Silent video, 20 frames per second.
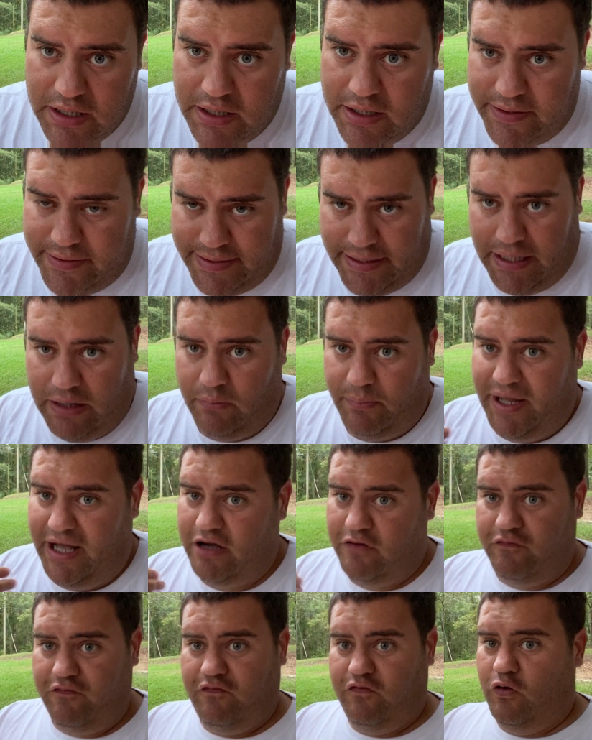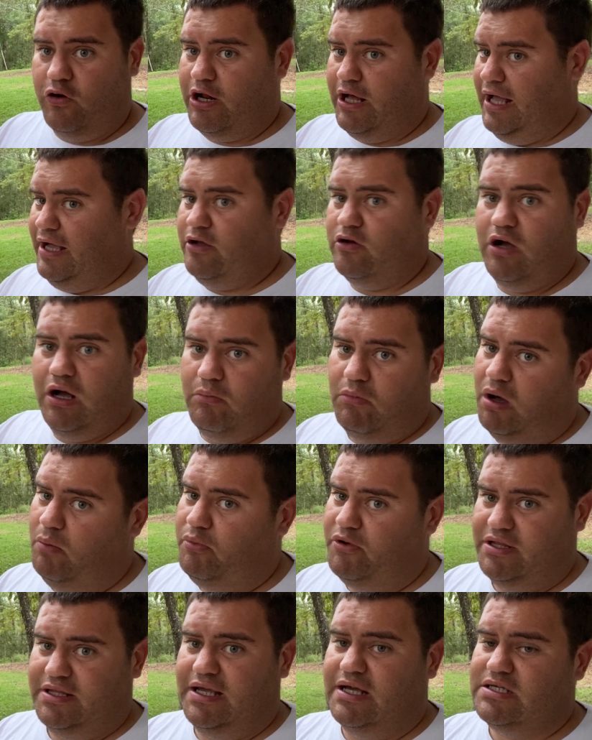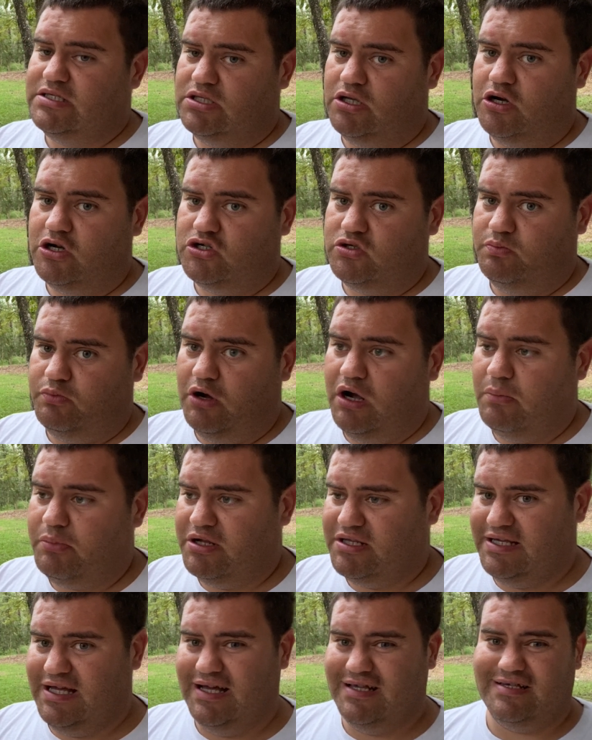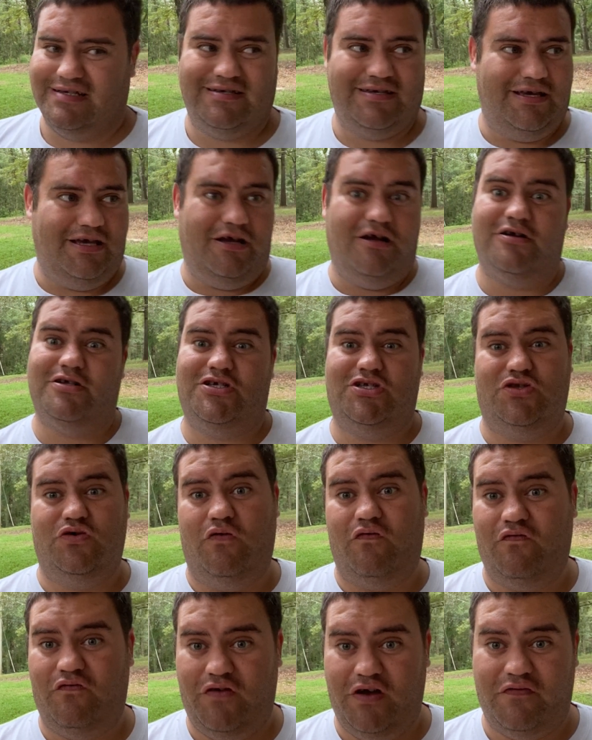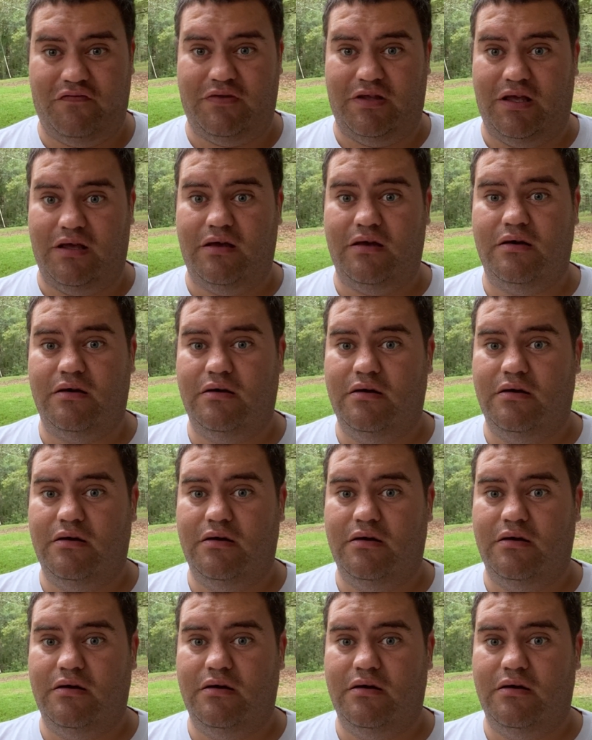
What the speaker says: Now, back in Florida, I could come up with $1,000 for property taxes. Here, it's $250.